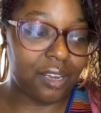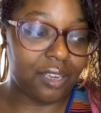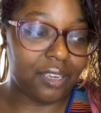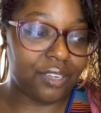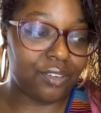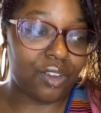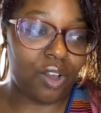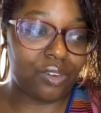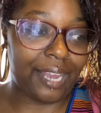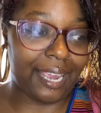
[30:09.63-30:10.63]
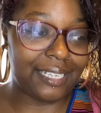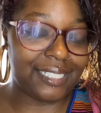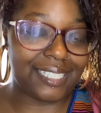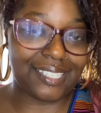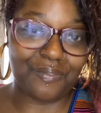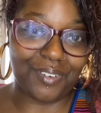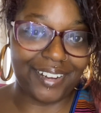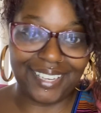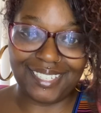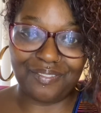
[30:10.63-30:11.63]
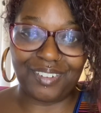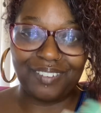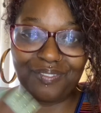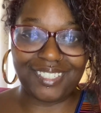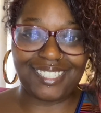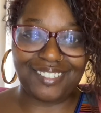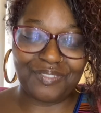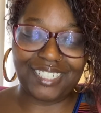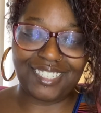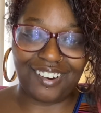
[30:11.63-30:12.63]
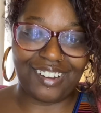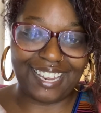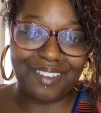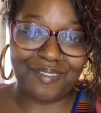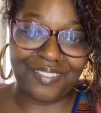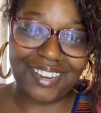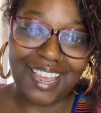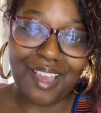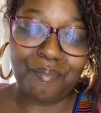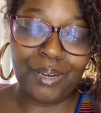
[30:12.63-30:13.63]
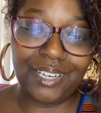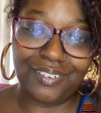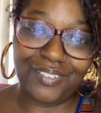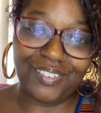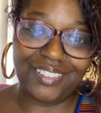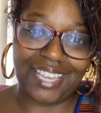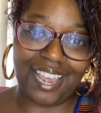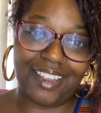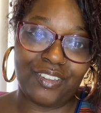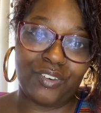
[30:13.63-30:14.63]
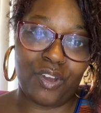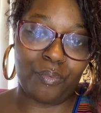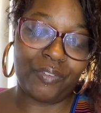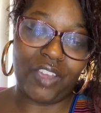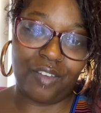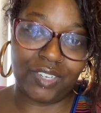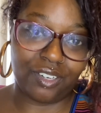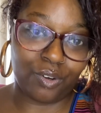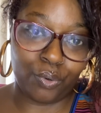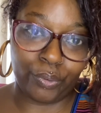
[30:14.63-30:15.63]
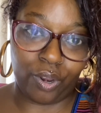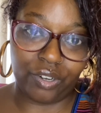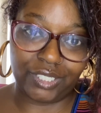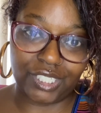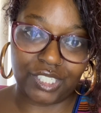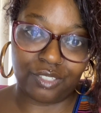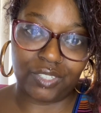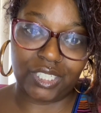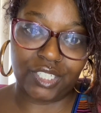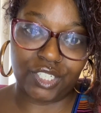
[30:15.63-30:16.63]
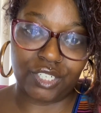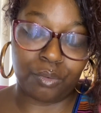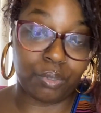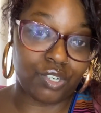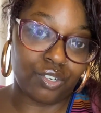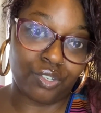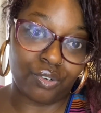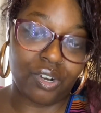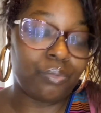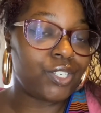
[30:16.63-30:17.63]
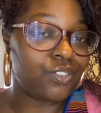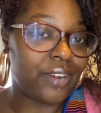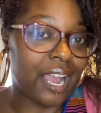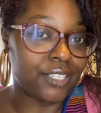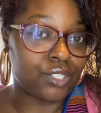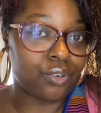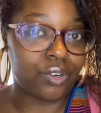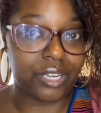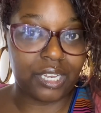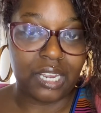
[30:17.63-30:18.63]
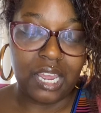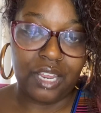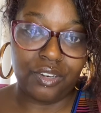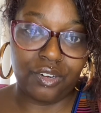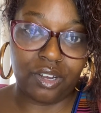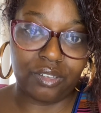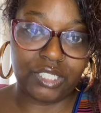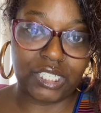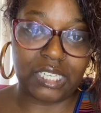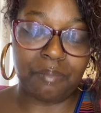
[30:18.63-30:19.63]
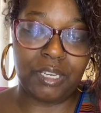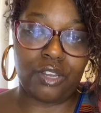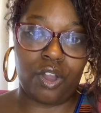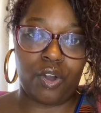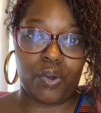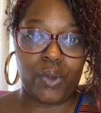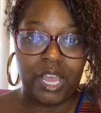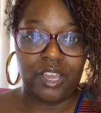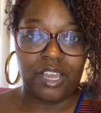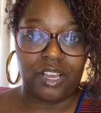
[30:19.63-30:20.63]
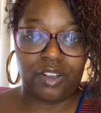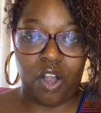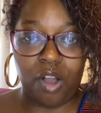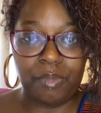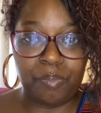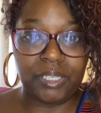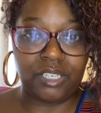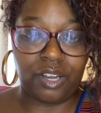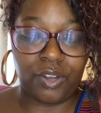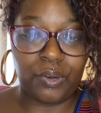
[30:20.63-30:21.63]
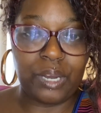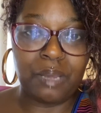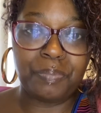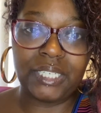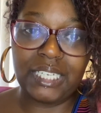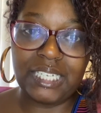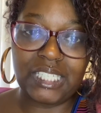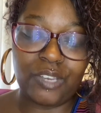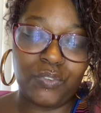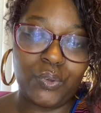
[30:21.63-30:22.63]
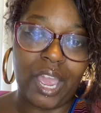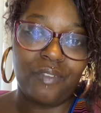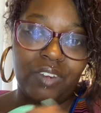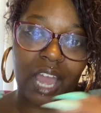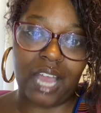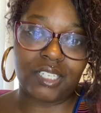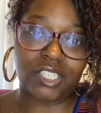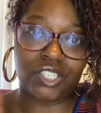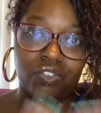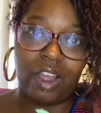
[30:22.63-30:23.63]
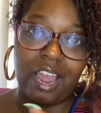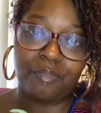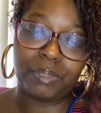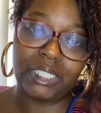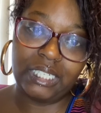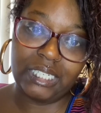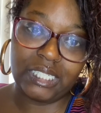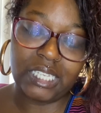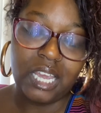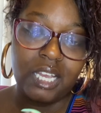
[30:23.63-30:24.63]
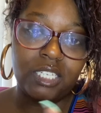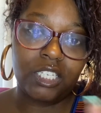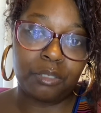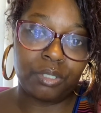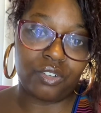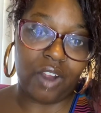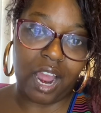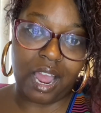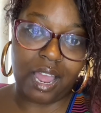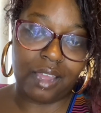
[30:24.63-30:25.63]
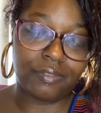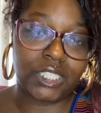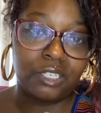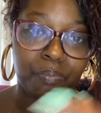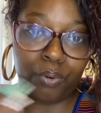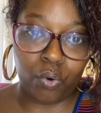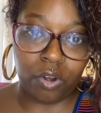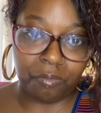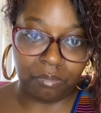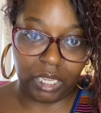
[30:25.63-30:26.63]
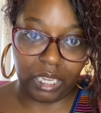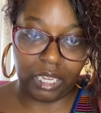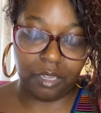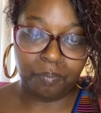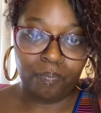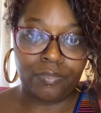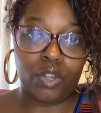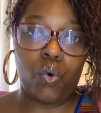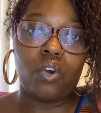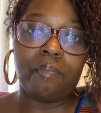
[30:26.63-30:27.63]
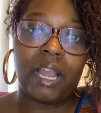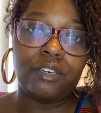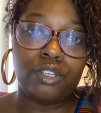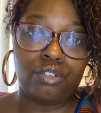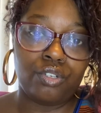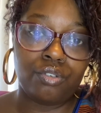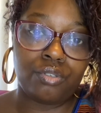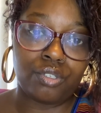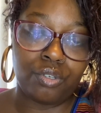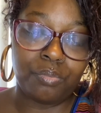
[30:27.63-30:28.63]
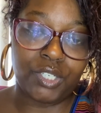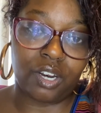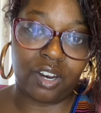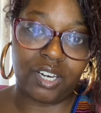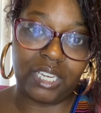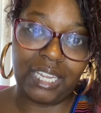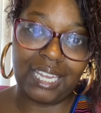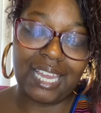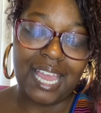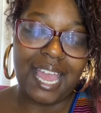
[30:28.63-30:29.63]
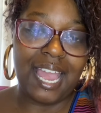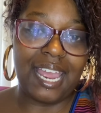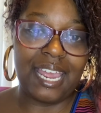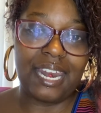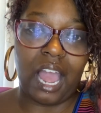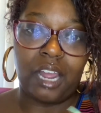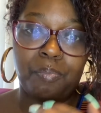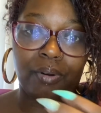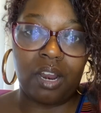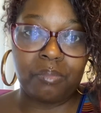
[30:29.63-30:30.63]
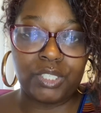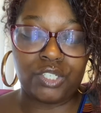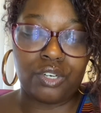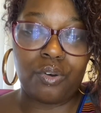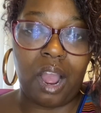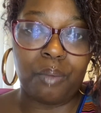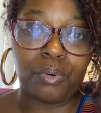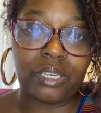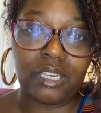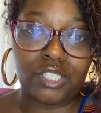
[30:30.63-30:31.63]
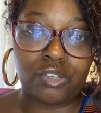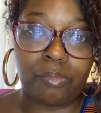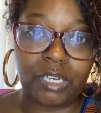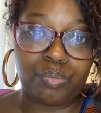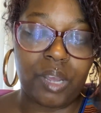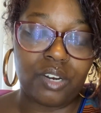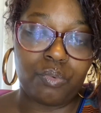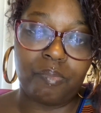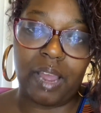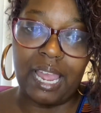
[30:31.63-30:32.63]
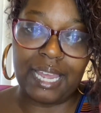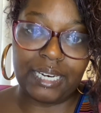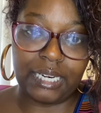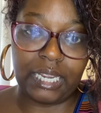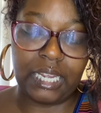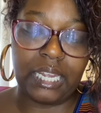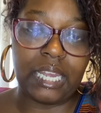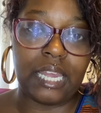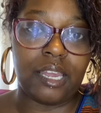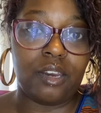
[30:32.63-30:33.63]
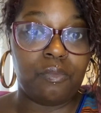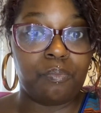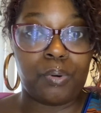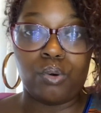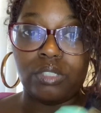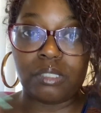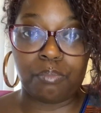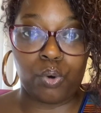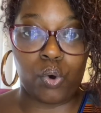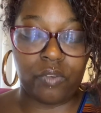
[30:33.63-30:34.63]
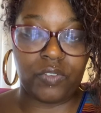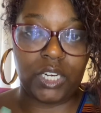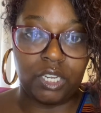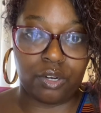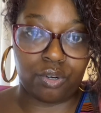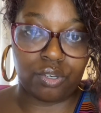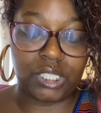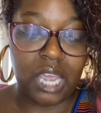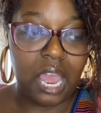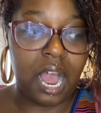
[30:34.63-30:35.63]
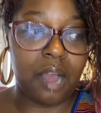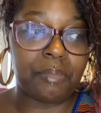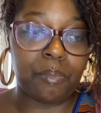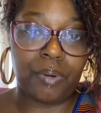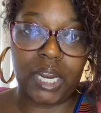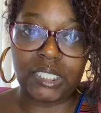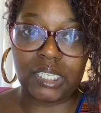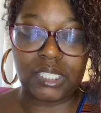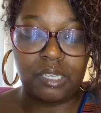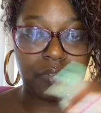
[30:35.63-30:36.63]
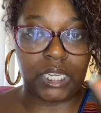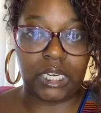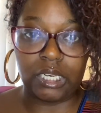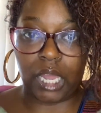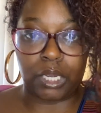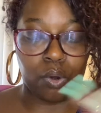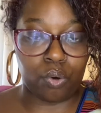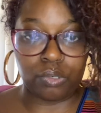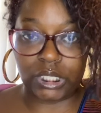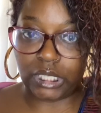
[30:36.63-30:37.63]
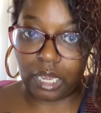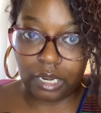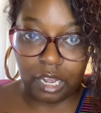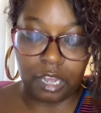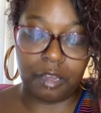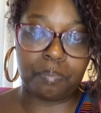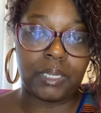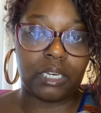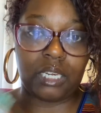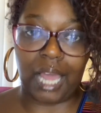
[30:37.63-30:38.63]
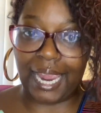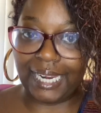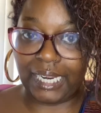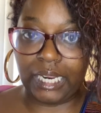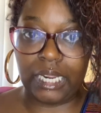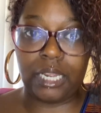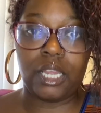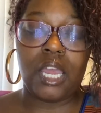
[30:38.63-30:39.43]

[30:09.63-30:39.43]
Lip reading: You know, like, what's your input on that, you know, with having a whole long distance relationship? Would you do it? Would you not do it? You know, just let me know. Comment below. Please, if you have not subscribed, please subscribe. Support me on my new YouTube journey. And I promise you, I will get so much better with my editing and post more videos. I'm in process of getting like a whole setup and lighting